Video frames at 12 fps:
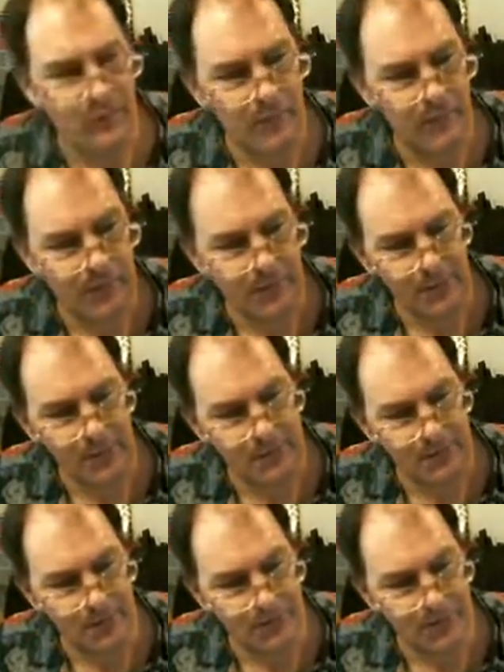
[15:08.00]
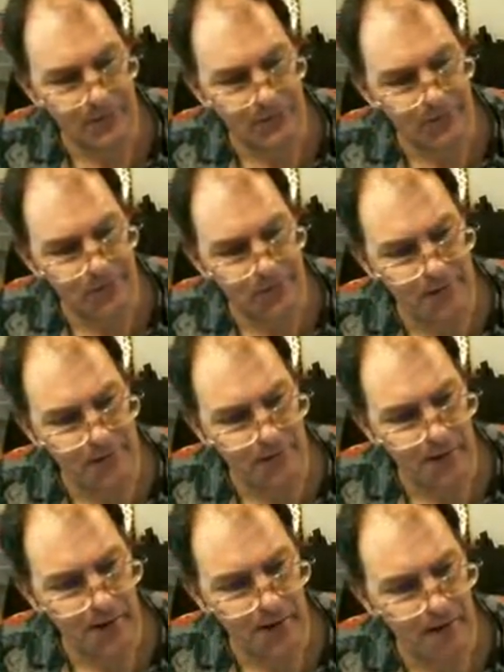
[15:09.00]
penny, which appears to be
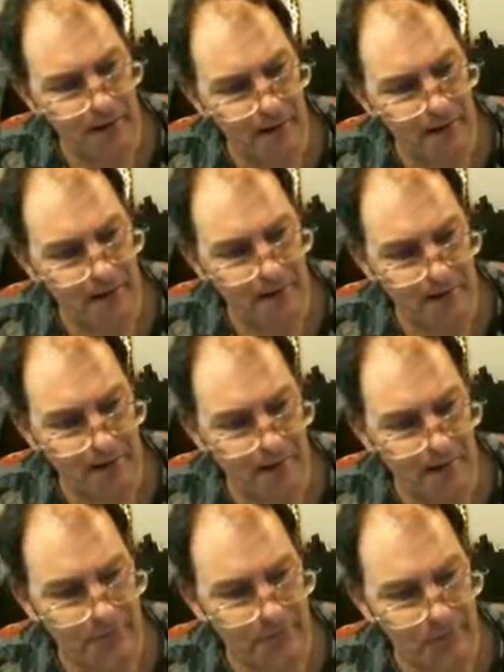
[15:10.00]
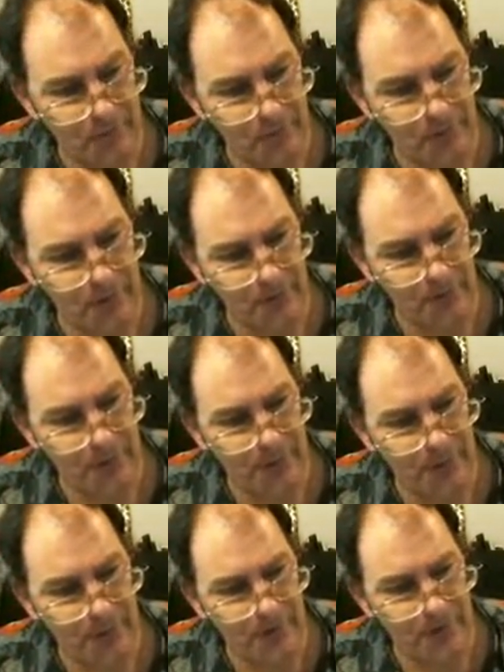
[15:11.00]
grainy, has some wood grain
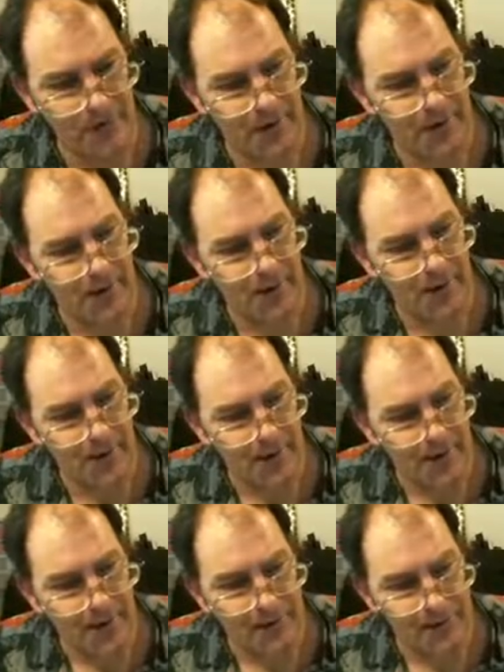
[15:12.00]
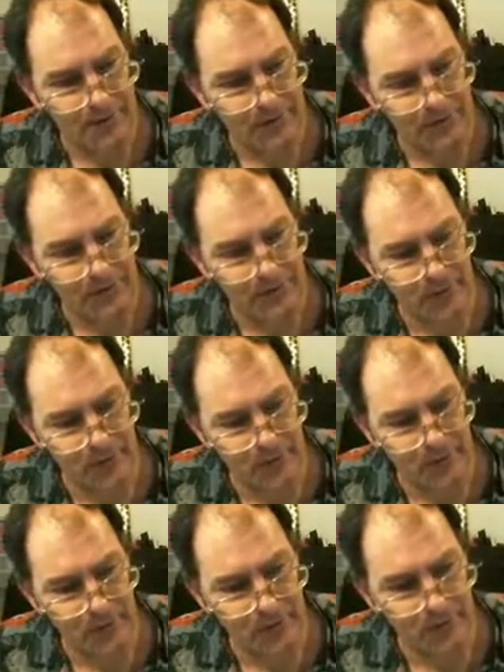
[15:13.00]
across there. Now in 64
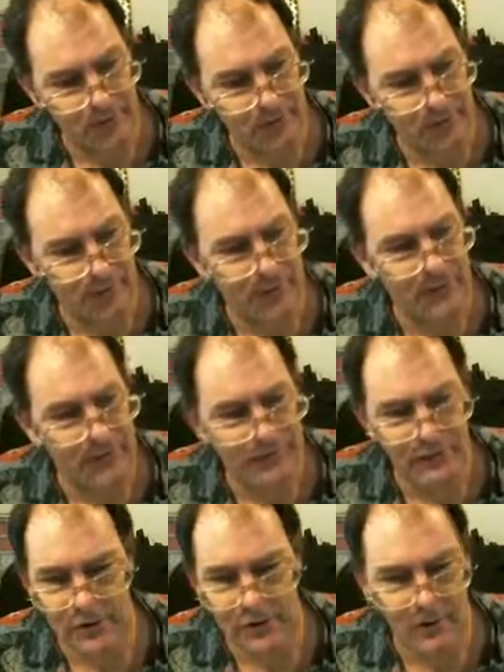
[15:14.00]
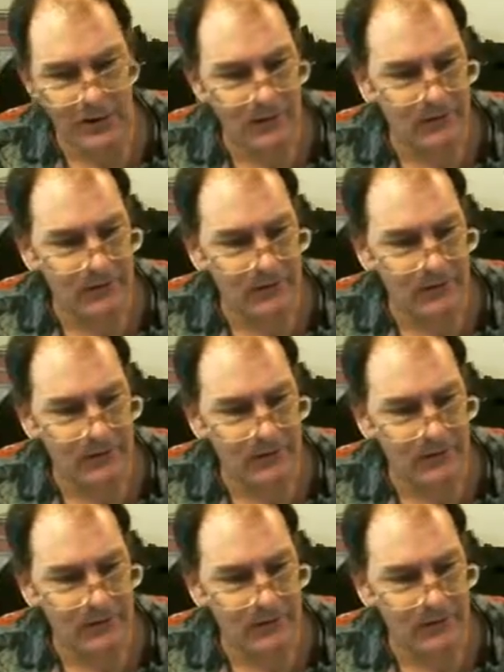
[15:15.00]
there was no tin, they took that out in